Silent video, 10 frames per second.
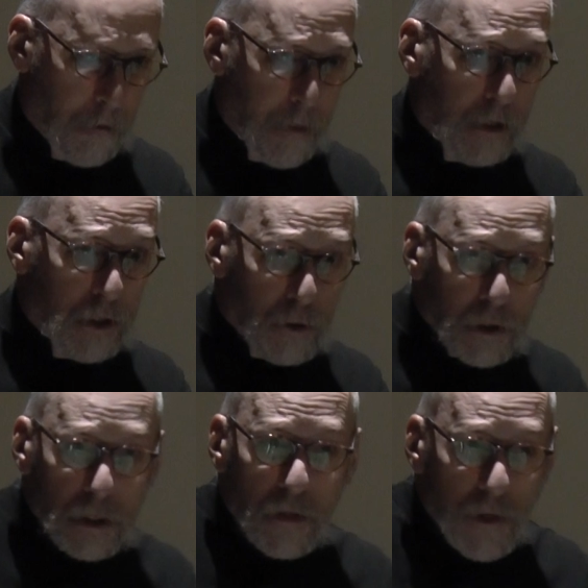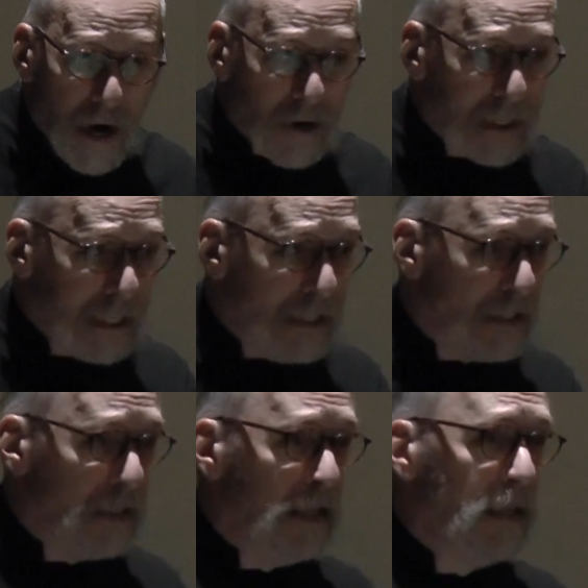The Jewish
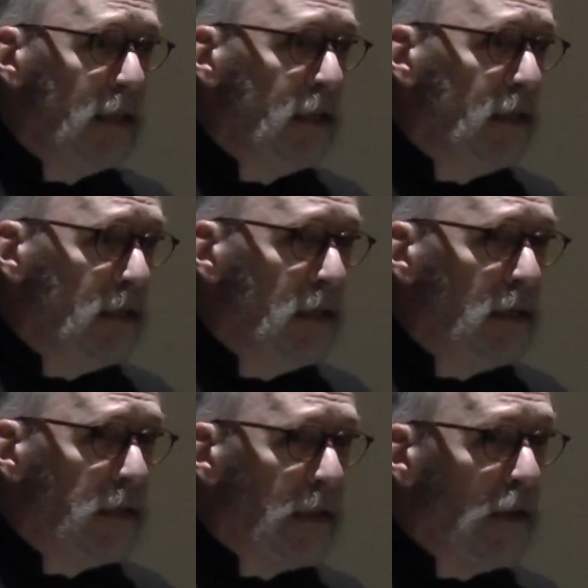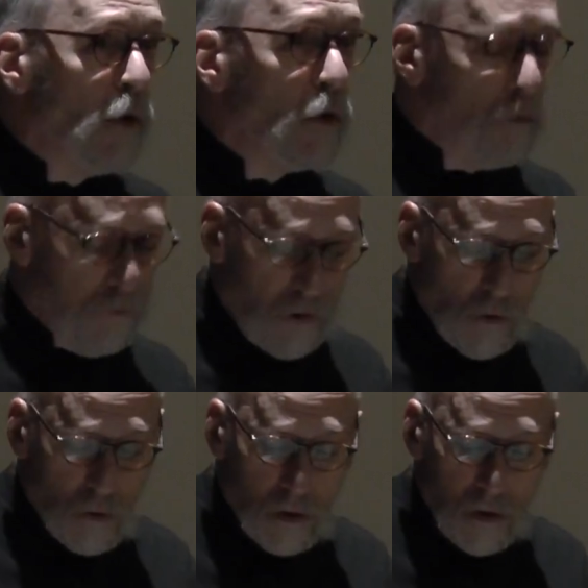authorities the local
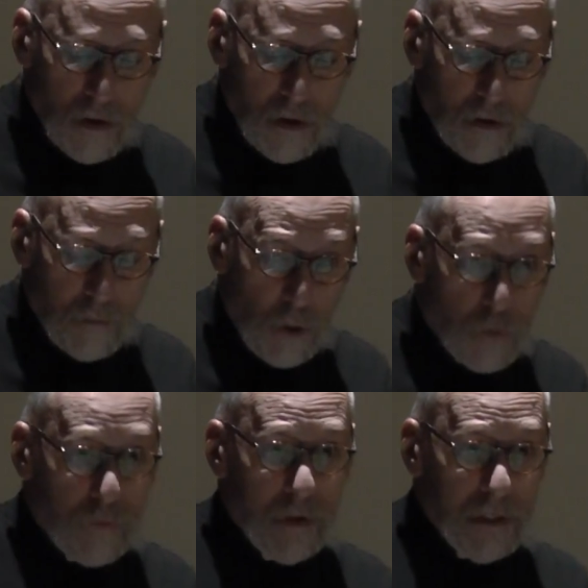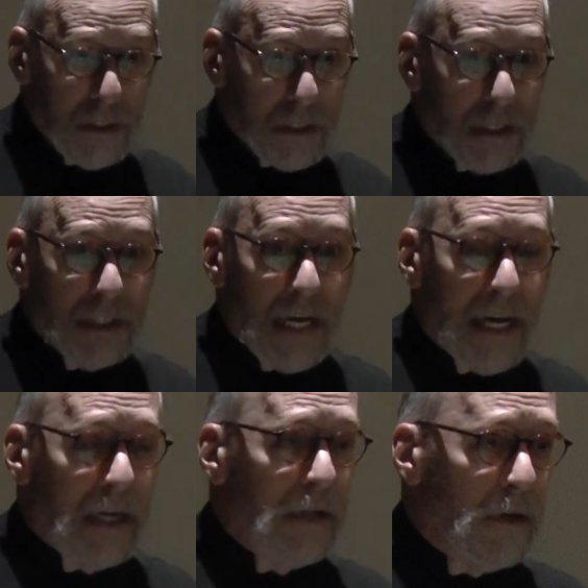folk, both religious and
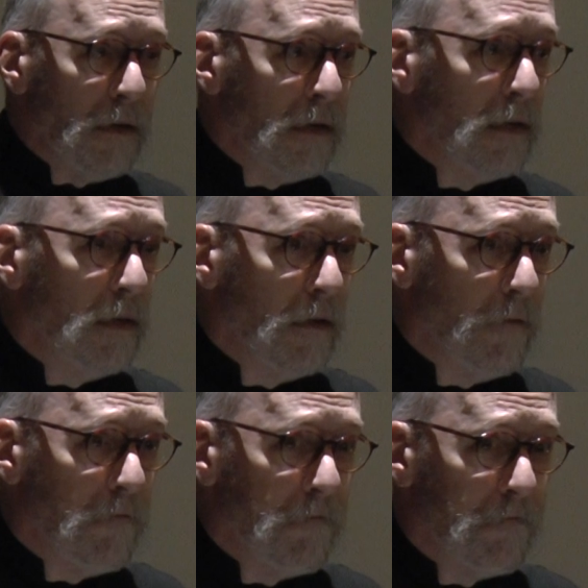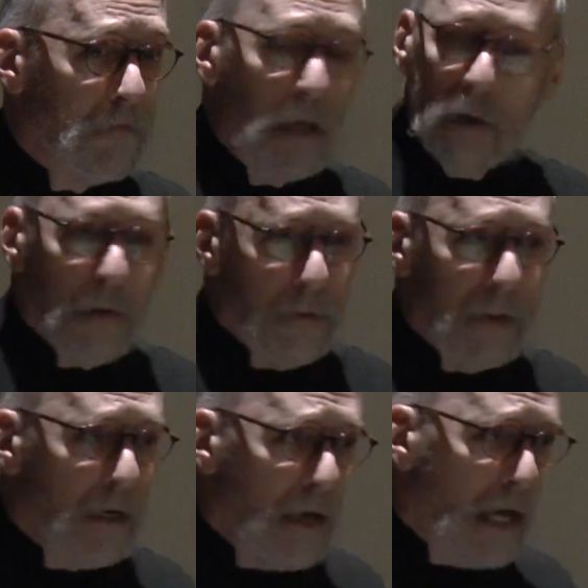secular,
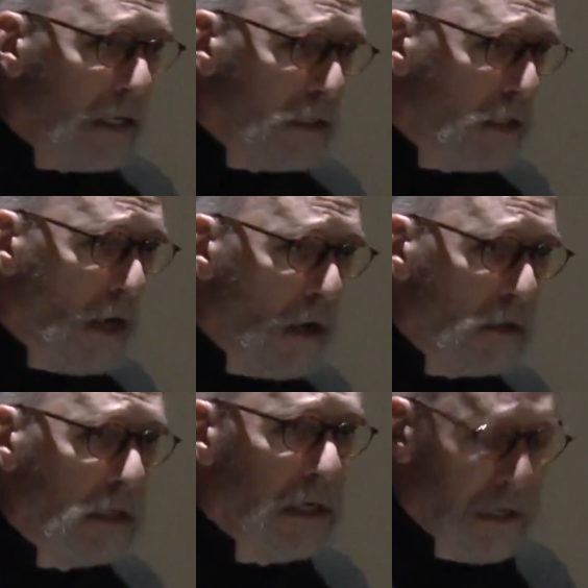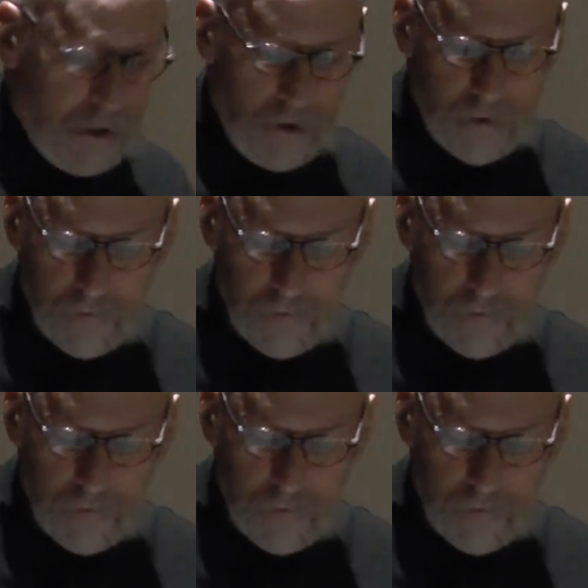they're not in charge here.